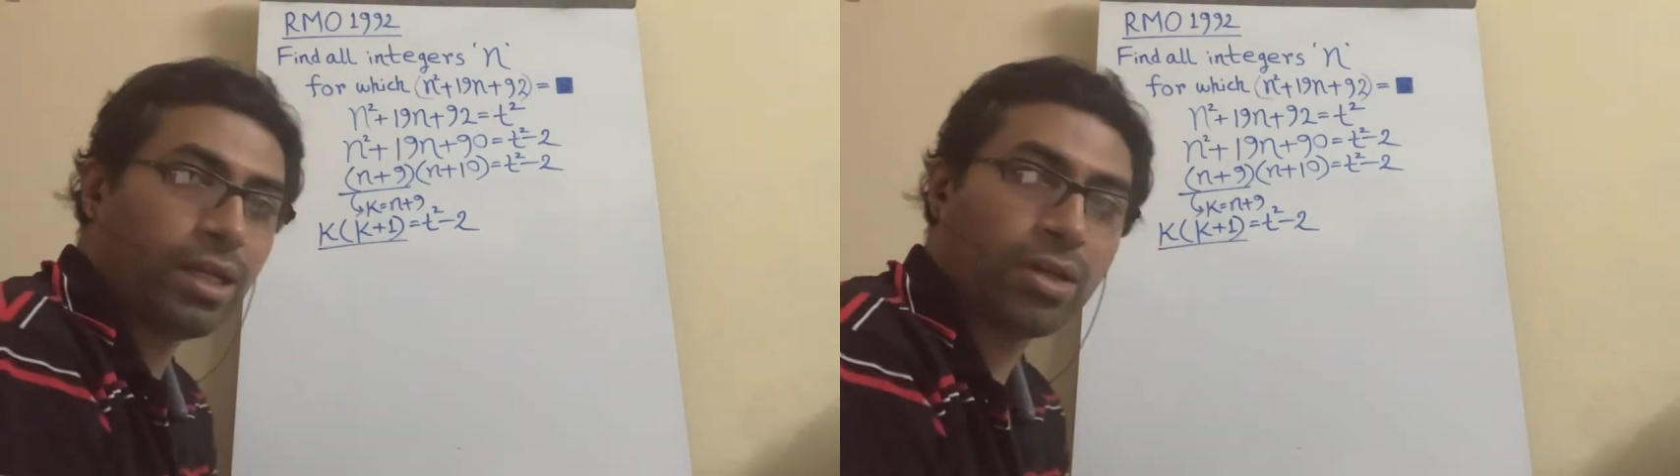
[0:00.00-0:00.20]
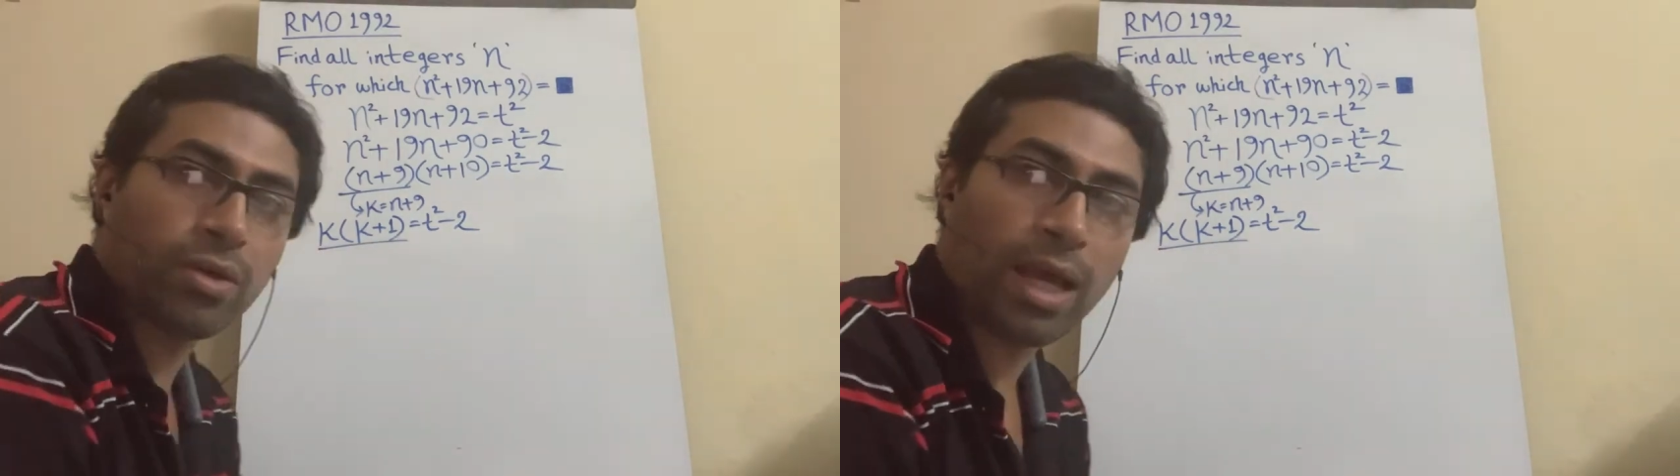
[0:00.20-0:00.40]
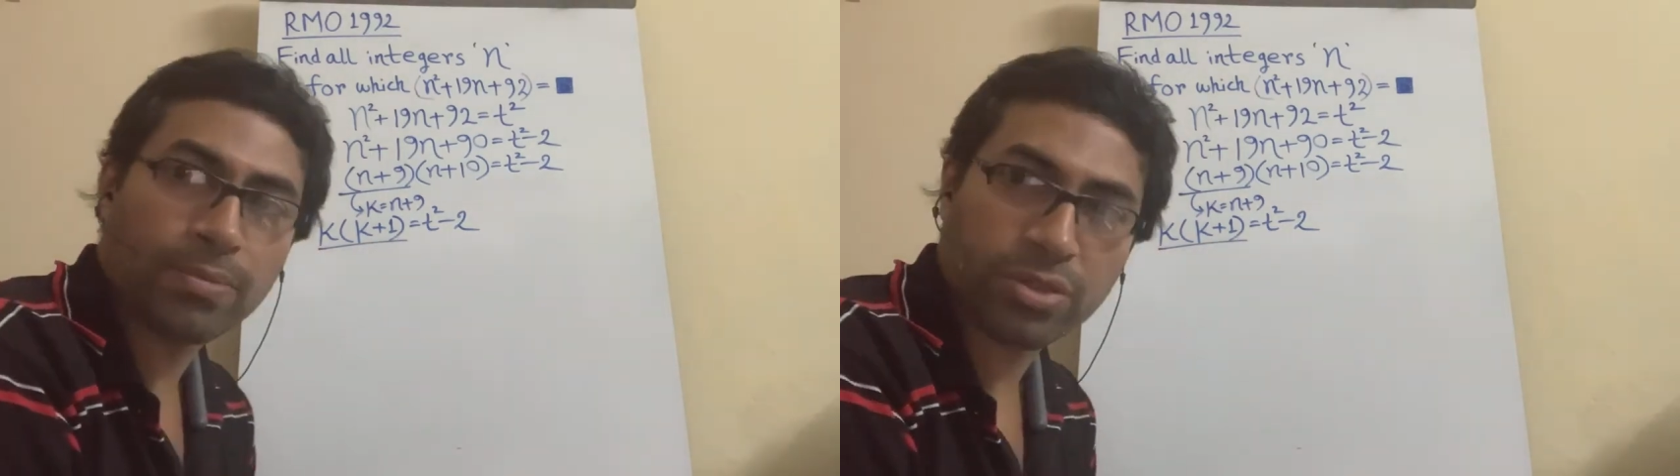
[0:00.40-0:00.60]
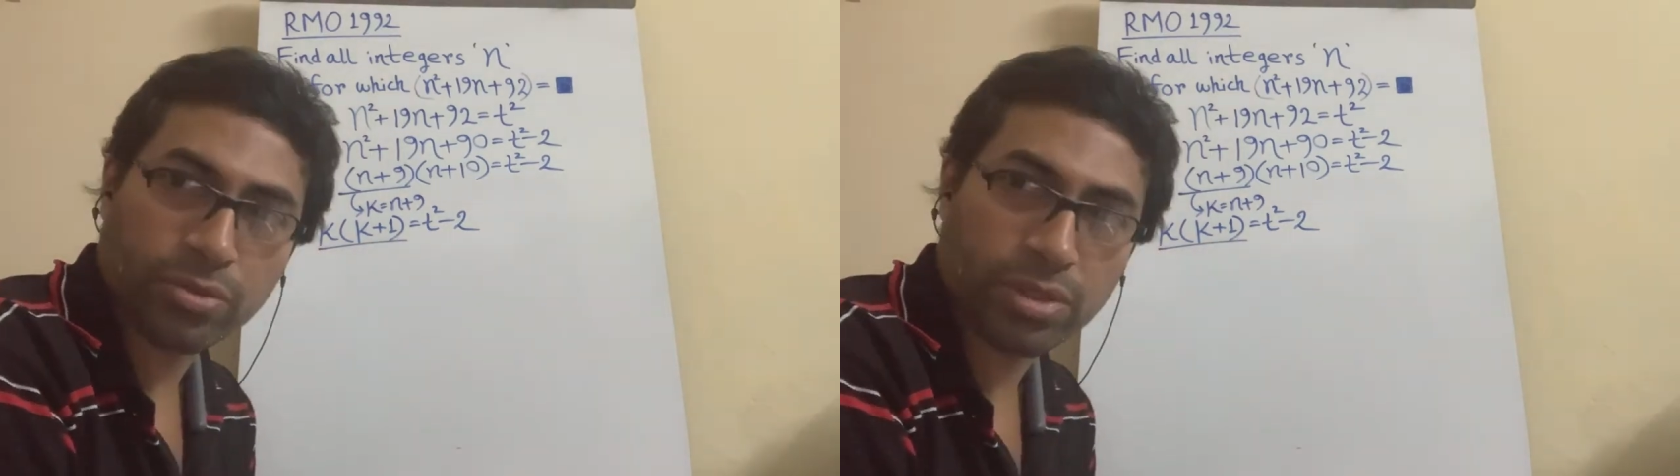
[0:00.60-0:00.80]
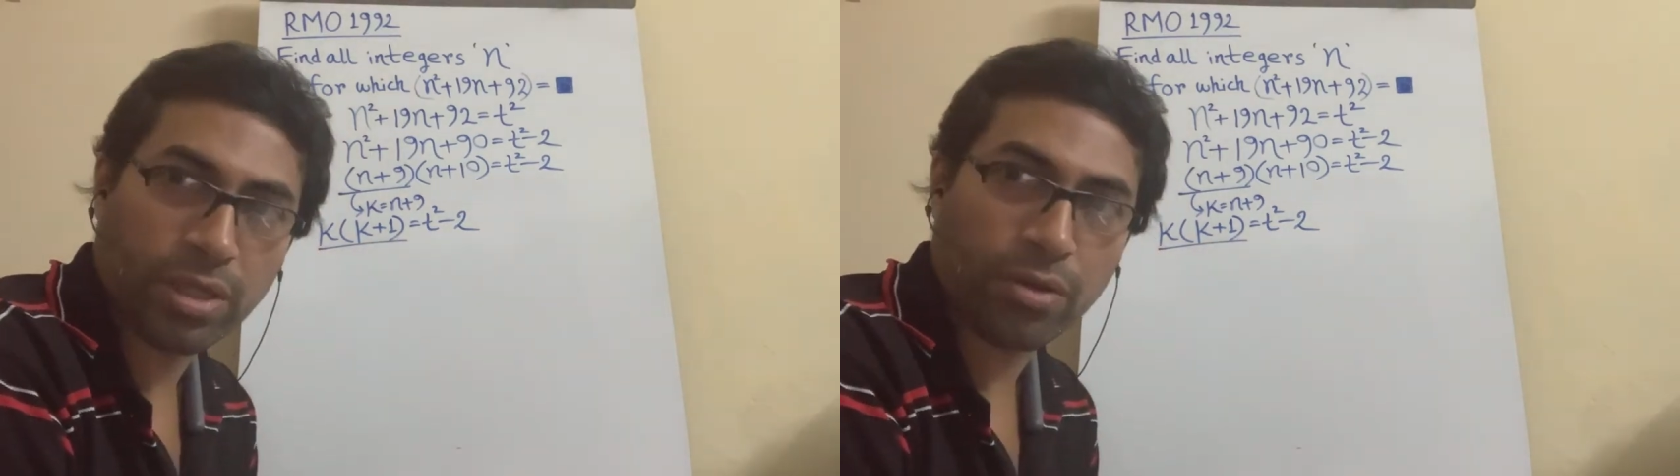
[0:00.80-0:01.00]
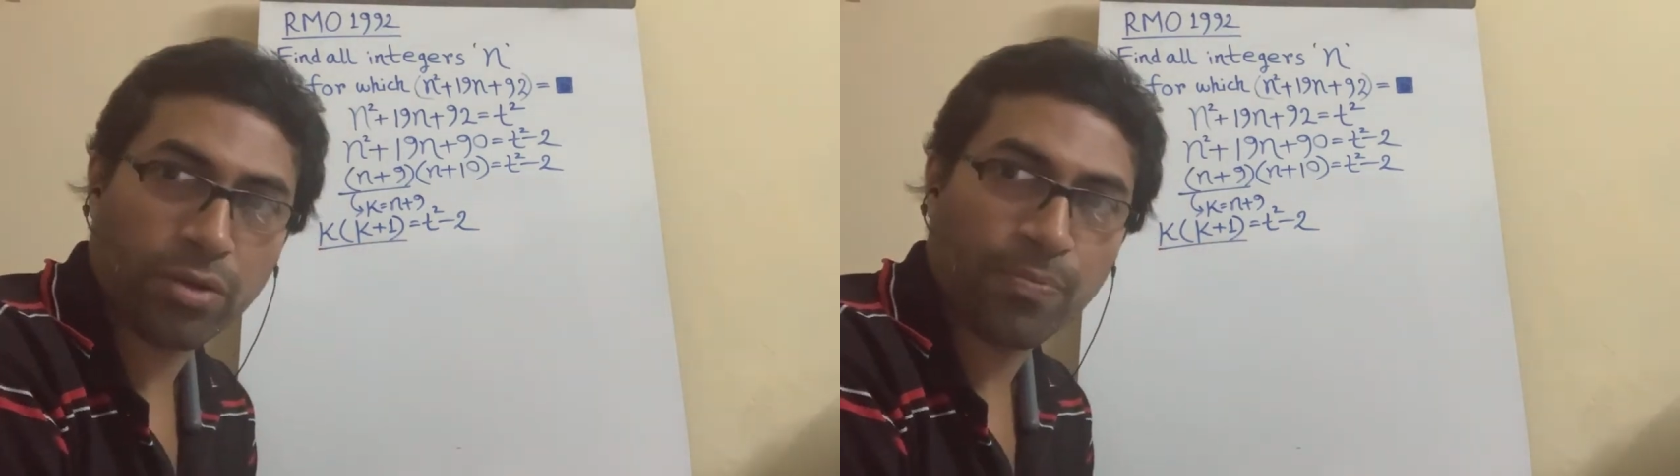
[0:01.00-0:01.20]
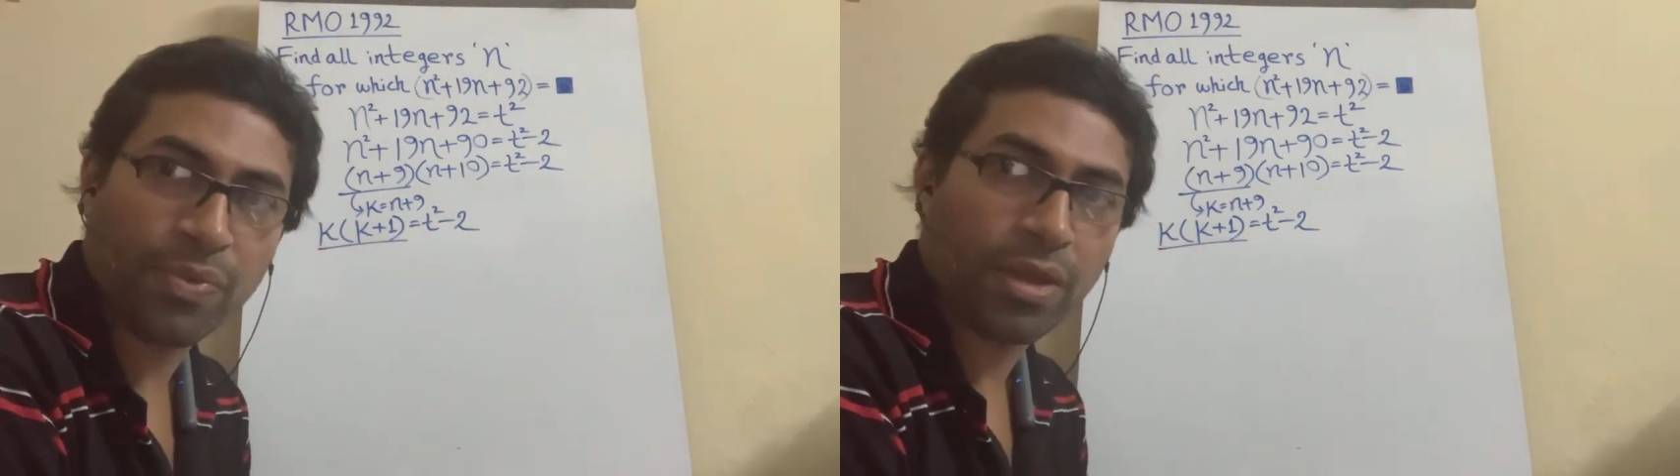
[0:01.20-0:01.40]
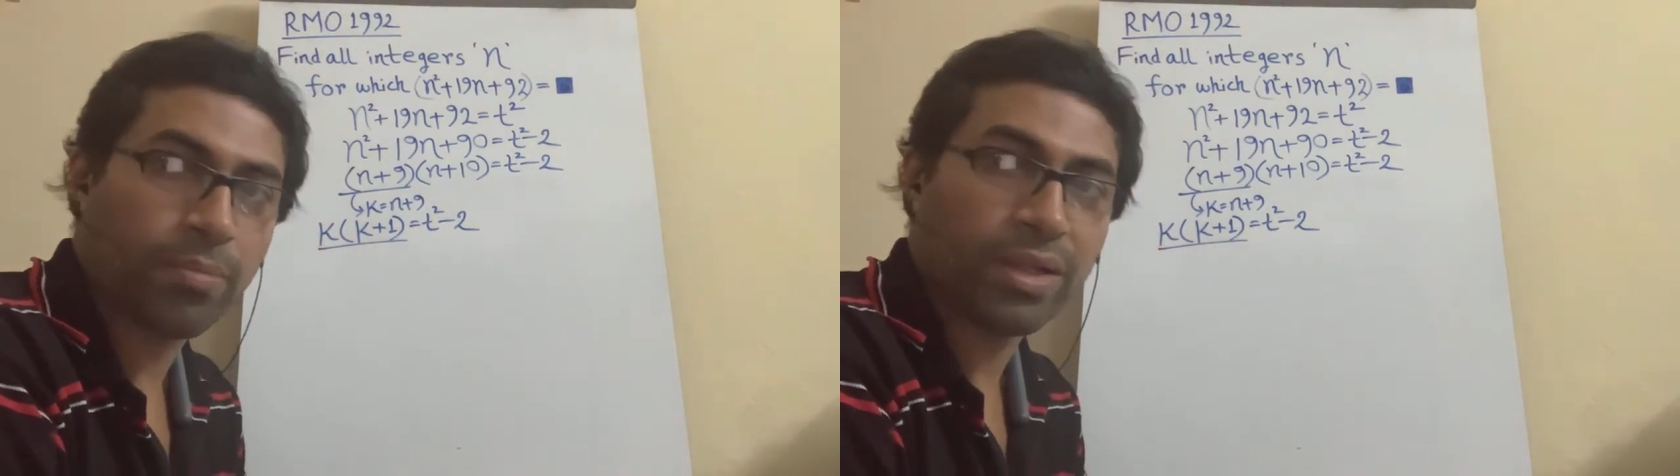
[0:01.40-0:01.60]
collapse to 0,
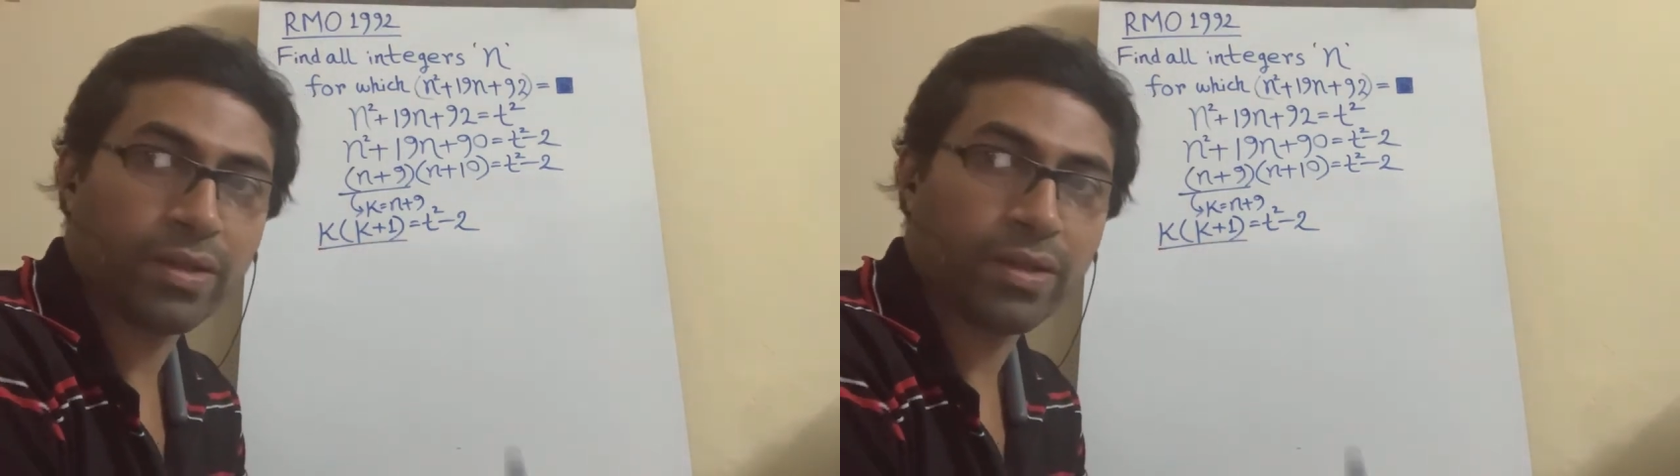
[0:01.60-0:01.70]
but